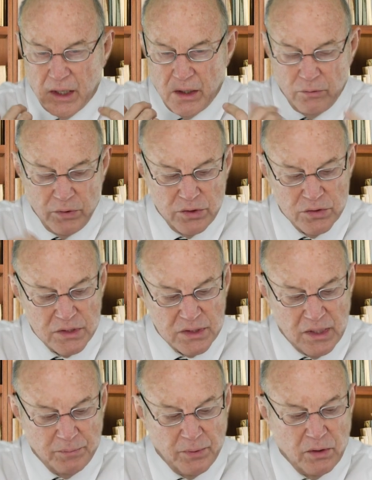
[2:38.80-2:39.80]
reduces
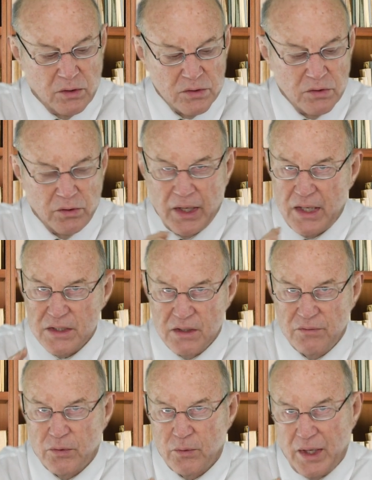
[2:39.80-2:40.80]
that, but also it has
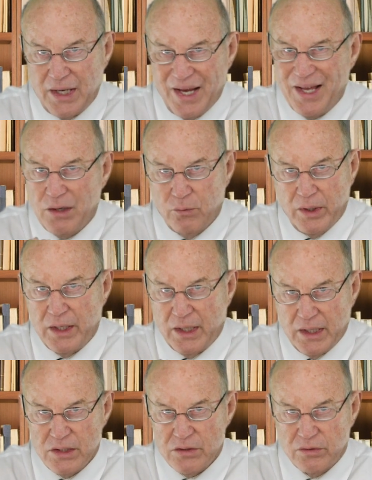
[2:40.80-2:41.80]
infrared and red
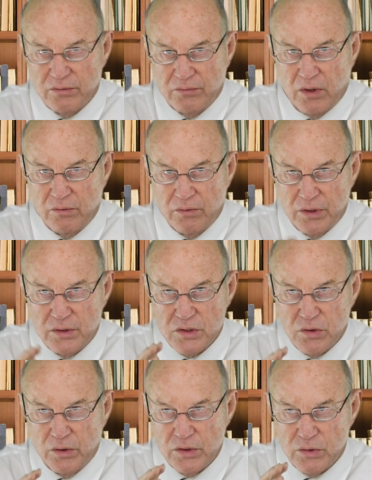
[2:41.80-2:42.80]
laser involved with it,
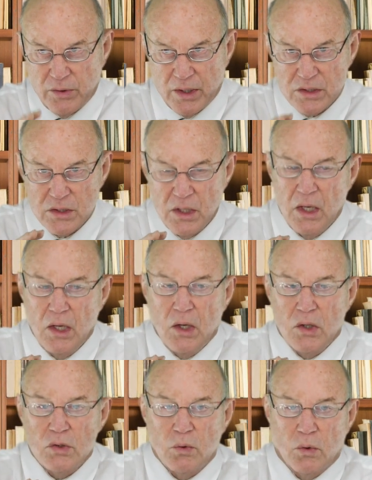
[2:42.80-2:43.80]
so it directs
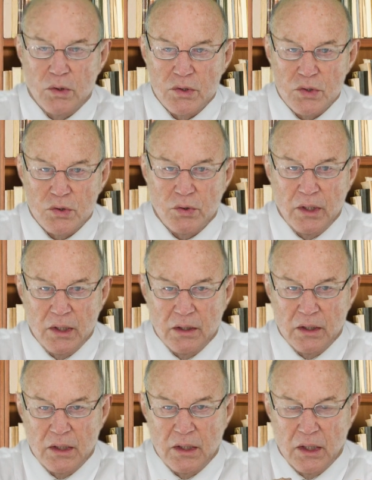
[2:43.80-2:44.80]
towards treating
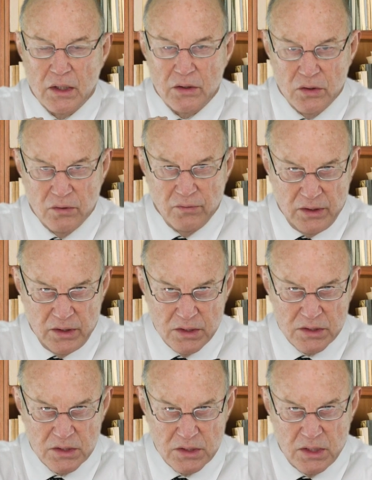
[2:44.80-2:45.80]
the nerve
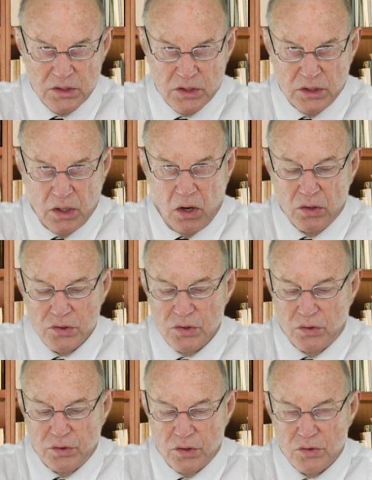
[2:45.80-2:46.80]
endings, essentially,
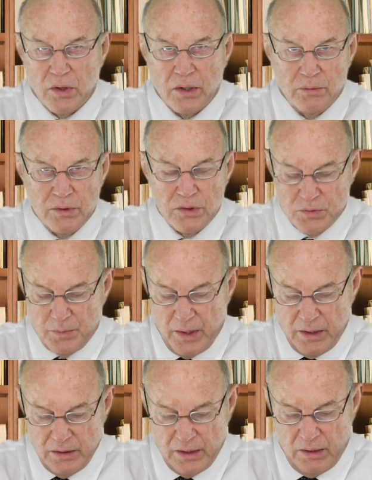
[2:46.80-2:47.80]
also to try to reduce
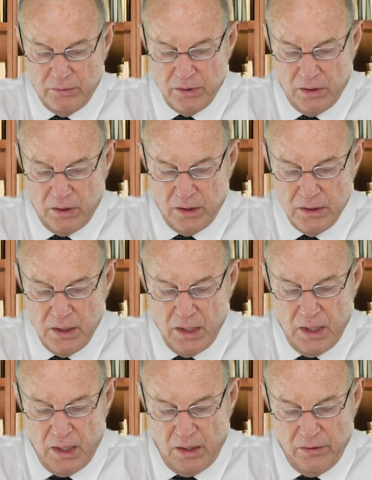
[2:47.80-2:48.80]
pain in that regard.
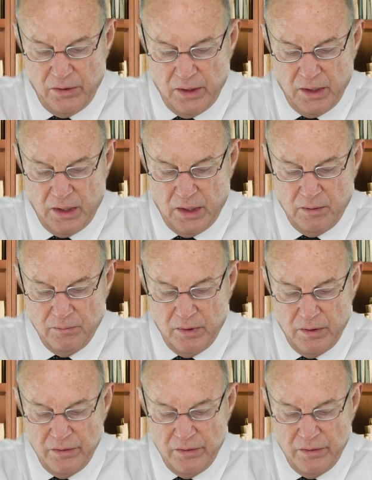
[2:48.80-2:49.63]
There's a